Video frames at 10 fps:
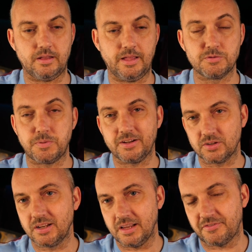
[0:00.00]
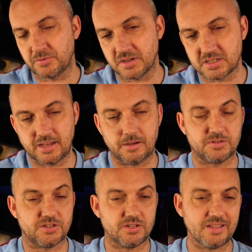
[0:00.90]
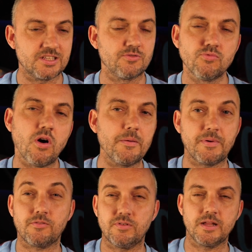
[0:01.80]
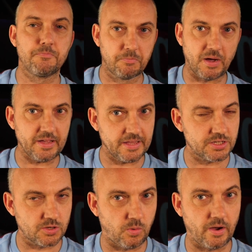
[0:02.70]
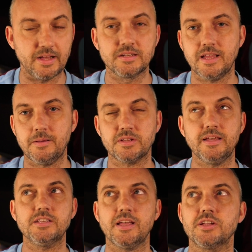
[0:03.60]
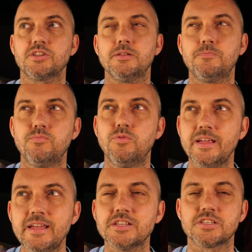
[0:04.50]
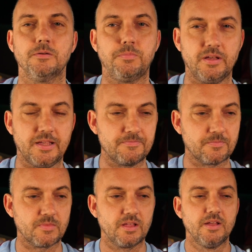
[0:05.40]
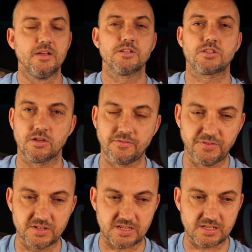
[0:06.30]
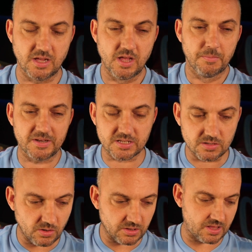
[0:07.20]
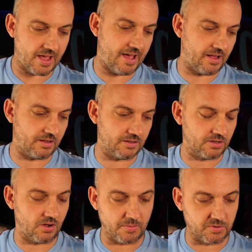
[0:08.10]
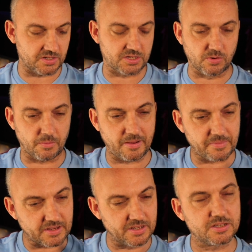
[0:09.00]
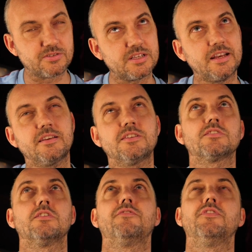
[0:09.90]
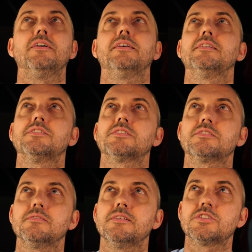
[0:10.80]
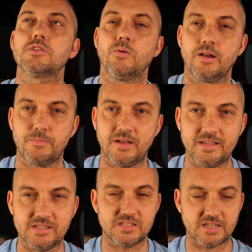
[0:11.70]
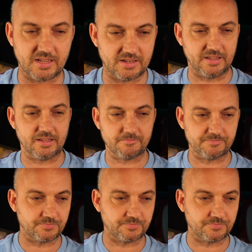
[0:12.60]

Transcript: He was playing on the left when I say out of position. He's a right back, really, but he's quite adept. He's actually reasonably two-footed. But it's not that. That I want to talk about, because saying that he's two-footed is talking about his technique.